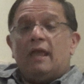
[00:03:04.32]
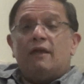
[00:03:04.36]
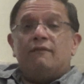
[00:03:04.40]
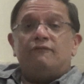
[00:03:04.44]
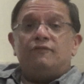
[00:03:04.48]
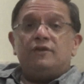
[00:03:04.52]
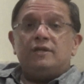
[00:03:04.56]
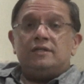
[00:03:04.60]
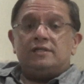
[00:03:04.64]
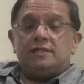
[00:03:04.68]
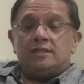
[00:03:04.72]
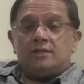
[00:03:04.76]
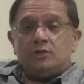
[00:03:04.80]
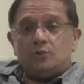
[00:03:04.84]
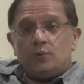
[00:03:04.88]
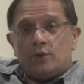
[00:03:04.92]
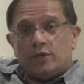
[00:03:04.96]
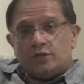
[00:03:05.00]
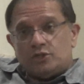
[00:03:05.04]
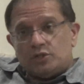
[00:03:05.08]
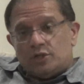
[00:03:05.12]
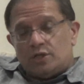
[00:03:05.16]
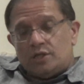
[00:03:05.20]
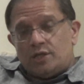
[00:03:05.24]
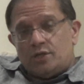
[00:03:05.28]
every
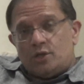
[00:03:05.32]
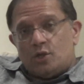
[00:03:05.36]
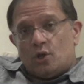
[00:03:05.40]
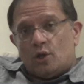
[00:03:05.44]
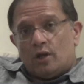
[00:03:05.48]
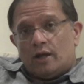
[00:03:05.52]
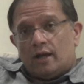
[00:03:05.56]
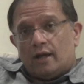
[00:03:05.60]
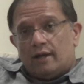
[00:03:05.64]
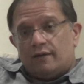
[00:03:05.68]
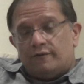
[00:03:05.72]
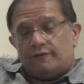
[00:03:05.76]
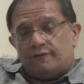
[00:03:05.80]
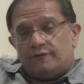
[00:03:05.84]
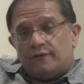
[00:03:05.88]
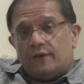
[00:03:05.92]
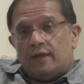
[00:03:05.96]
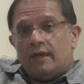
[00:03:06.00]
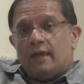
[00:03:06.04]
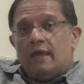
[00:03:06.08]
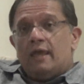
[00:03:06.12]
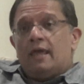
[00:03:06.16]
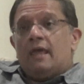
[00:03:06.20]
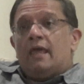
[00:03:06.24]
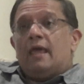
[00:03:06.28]
situation in your life,
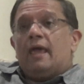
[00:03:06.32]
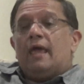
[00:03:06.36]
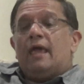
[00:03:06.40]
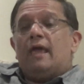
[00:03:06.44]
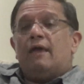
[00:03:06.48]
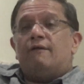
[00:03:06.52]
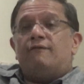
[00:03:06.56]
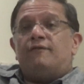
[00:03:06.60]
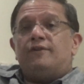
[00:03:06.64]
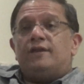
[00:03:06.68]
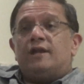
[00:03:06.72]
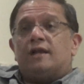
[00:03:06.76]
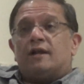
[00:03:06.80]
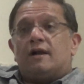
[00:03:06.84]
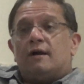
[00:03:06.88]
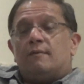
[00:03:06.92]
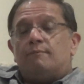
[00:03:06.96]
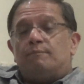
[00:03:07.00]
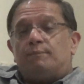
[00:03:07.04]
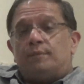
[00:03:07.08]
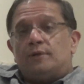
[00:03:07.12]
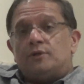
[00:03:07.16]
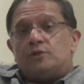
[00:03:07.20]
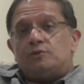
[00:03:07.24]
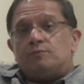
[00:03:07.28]
every
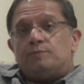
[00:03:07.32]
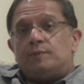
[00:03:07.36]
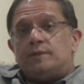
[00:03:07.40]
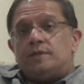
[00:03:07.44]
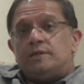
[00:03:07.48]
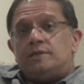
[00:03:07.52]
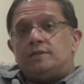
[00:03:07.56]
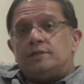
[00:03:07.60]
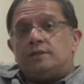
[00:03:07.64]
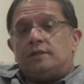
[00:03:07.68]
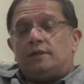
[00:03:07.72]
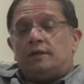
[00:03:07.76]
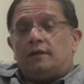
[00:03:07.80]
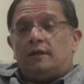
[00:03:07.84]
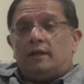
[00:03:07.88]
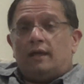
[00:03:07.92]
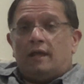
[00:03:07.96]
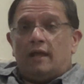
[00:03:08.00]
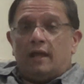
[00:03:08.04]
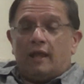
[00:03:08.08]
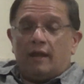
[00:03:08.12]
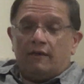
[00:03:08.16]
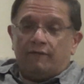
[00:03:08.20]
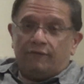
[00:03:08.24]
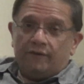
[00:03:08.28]
accomplishment,
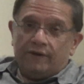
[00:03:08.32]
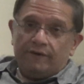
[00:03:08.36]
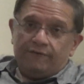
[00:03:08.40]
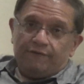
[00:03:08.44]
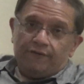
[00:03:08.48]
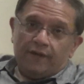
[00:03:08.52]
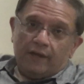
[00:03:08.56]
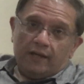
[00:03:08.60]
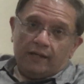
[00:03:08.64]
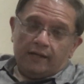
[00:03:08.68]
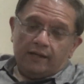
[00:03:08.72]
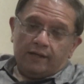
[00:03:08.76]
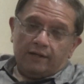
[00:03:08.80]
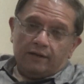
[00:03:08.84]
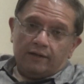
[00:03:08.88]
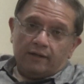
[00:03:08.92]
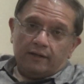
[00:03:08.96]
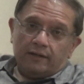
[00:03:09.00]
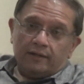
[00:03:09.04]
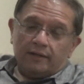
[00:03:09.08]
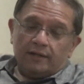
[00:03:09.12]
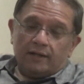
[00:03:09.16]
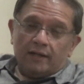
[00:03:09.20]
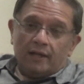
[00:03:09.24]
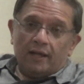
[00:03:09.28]
every failure,
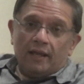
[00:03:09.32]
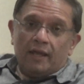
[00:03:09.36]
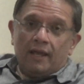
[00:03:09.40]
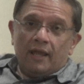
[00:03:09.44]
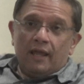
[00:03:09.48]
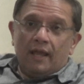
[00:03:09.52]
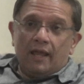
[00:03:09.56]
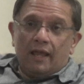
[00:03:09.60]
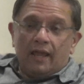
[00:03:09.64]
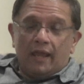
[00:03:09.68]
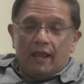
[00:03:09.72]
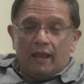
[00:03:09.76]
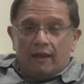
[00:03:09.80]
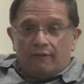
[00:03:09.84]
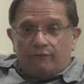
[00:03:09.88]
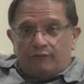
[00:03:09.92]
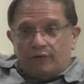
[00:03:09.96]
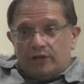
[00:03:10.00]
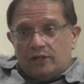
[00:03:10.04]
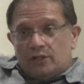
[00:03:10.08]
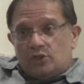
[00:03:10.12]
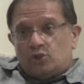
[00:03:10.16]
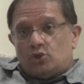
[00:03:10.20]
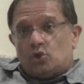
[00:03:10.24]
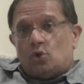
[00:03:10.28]

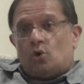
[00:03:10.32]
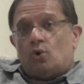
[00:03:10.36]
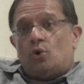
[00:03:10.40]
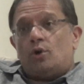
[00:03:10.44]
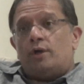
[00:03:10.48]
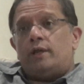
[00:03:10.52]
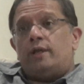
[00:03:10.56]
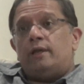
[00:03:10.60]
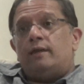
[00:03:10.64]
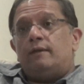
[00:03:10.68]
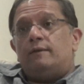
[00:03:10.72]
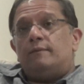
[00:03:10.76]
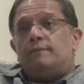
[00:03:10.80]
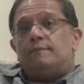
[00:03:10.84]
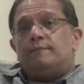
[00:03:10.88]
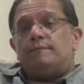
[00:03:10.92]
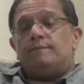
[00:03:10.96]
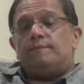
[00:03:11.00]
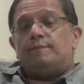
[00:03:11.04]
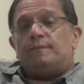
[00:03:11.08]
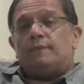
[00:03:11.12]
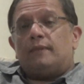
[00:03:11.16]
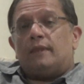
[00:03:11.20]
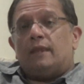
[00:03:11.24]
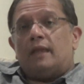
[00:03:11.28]
every joy,
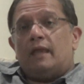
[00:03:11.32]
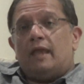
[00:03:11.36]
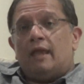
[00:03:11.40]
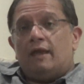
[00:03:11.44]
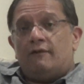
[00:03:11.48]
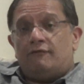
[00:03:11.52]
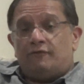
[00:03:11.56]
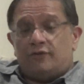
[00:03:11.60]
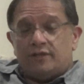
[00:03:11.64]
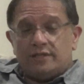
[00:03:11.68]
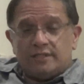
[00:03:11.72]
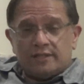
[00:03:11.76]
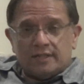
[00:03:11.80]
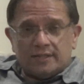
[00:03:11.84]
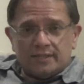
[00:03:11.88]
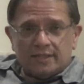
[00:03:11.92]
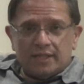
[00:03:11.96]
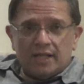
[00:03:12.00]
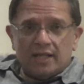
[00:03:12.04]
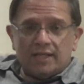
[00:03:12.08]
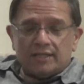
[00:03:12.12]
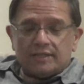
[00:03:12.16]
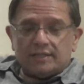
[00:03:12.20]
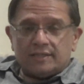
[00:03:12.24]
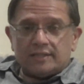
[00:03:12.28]
every
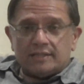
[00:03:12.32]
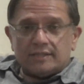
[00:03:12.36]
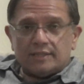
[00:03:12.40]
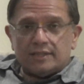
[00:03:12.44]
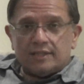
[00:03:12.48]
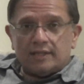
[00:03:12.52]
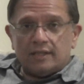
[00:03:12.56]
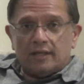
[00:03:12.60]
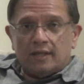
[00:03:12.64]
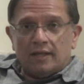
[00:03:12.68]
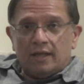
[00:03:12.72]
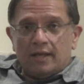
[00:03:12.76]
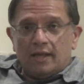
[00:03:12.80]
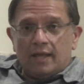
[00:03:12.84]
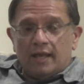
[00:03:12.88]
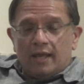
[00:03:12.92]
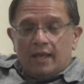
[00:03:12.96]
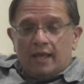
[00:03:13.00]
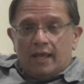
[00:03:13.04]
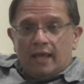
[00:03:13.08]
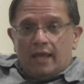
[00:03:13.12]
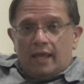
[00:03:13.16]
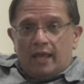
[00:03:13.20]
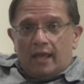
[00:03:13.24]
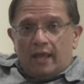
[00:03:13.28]
success,
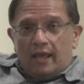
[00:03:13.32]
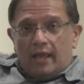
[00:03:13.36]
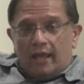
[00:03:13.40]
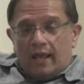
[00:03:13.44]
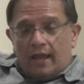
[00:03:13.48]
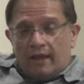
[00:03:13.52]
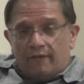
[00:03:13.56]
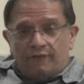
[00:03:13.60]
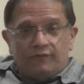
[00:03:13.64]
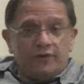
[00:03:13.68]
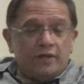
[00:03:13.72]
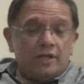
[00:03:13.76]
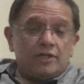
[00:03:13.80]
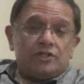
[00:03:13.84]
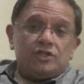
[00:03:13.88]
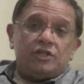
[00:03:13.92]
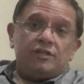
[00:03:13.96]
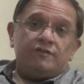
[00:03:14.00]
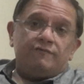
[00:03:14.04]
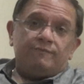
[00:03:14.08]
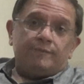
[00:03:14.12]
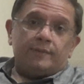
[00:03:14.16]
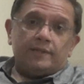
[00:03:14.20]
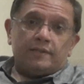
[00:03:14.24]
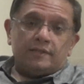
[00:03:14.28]
every
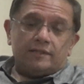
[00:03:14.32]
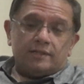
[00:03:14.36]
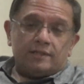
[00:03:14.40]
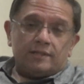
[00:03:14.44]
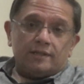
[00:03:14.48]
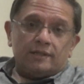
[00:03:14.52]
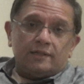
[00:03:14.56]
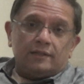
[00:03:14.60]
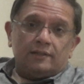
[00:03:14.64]
achievement,